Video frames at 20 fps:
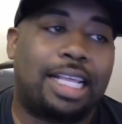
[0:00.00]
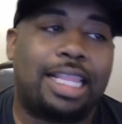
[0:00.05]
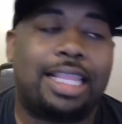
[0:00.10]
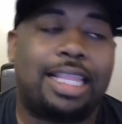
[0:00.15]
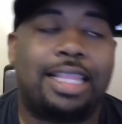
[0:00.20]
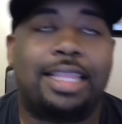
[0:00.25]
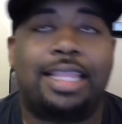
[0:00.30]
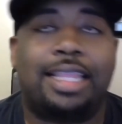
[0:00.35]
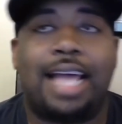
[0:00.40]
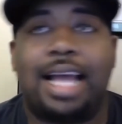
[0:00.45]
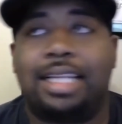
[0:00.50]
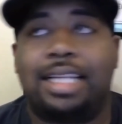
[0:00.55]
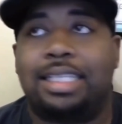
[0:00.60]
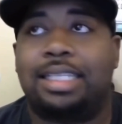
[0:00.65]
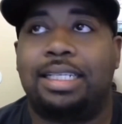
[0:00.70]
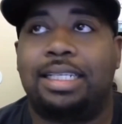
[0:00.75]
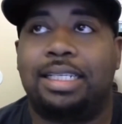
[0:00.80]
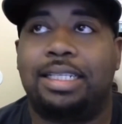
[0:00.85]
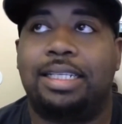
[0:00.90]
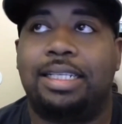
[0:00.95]

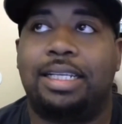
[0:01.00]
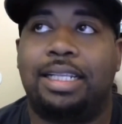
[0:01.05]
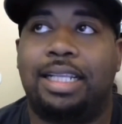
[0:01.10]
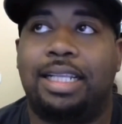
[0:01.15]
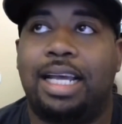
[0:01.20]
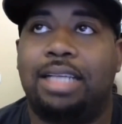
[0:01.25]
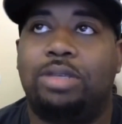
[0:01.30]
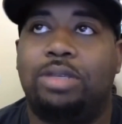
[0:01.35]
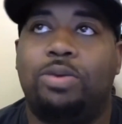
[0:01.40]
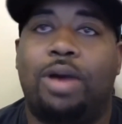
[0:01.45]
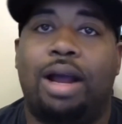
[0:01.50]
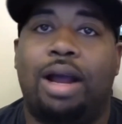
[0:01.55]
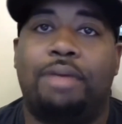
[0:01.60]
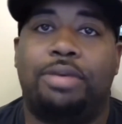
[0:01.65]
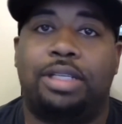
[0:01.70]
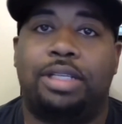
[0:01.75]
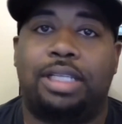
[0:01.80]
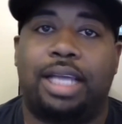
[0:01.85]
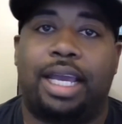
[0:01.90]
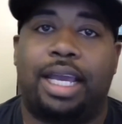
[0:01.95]
that's where I would
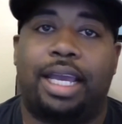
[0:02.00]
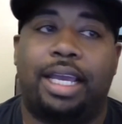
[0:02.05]
say